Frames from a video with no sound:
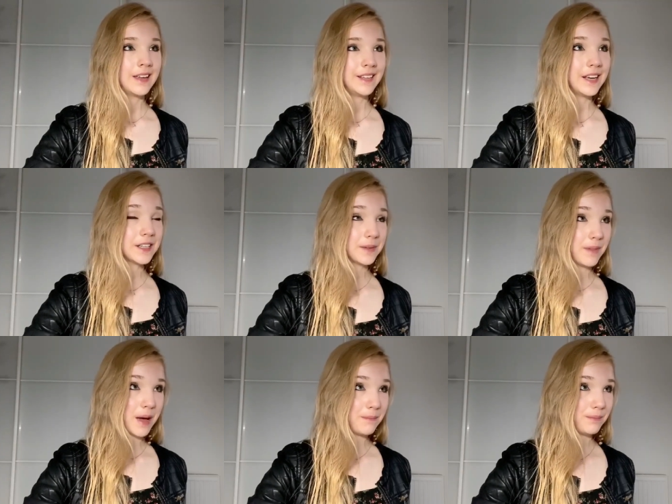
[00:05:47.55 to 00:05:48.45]
Yes,
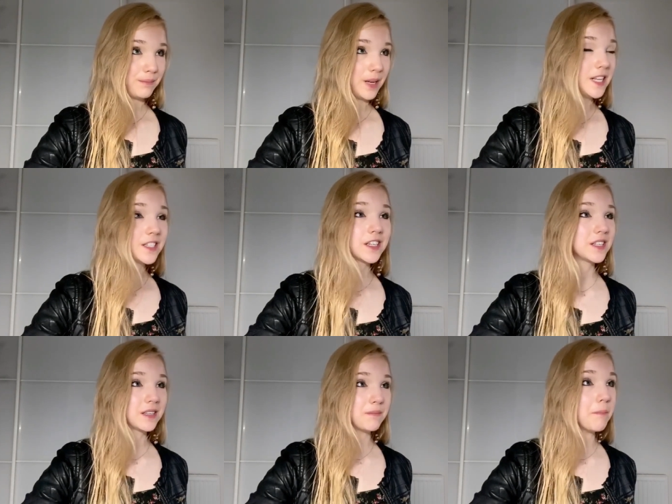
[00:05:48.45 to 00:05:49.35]
ma'am, please
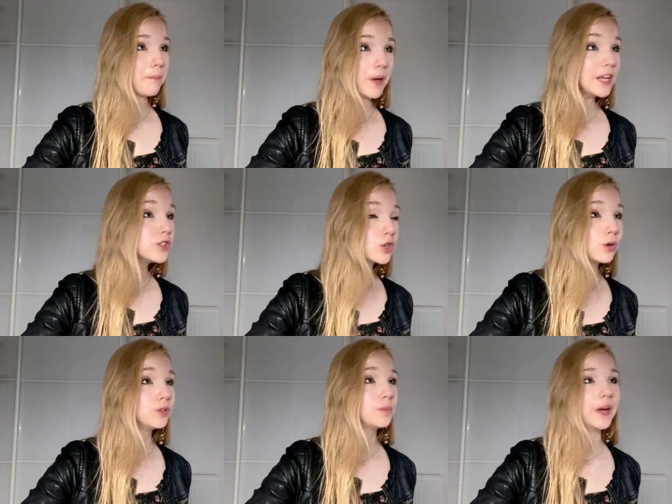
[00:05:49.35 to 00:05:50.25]
just make
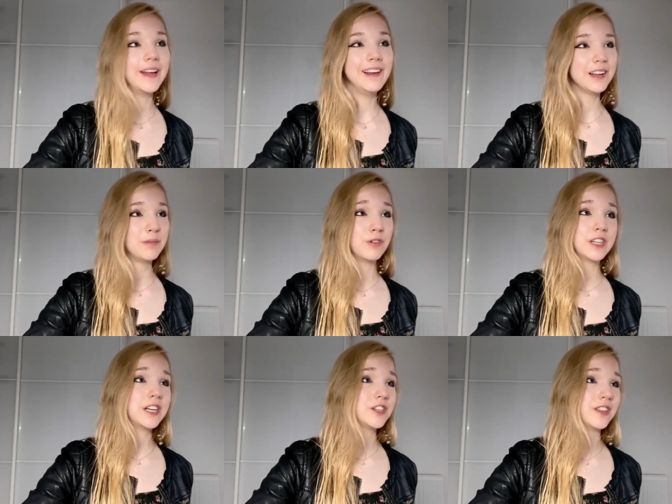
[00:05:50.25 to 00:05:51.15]
sure to pay a little more
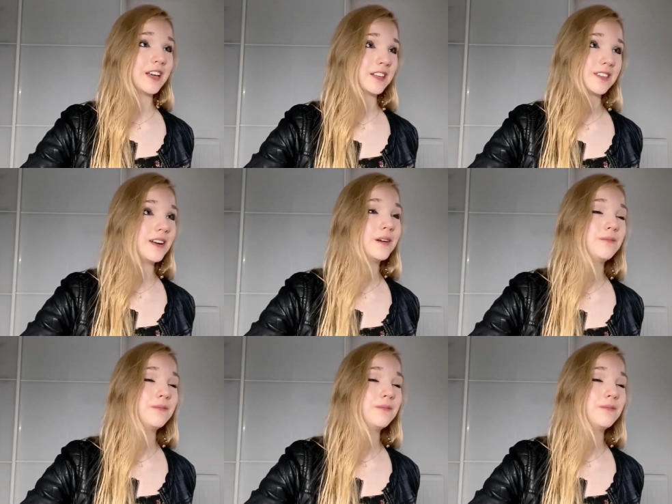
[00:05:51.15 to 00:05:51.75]
attention next time.